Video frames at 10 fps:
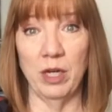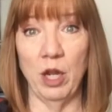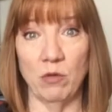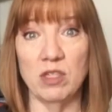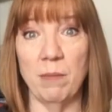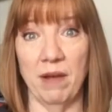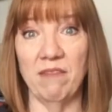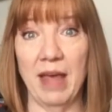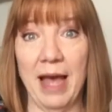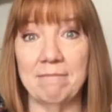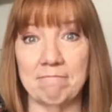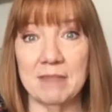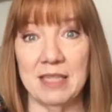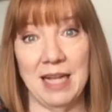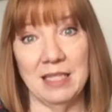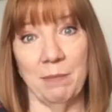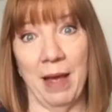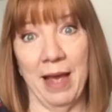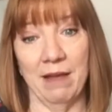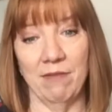notes above that. That's
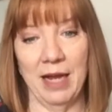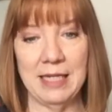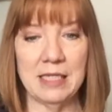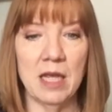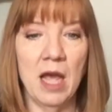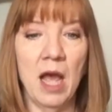my advice.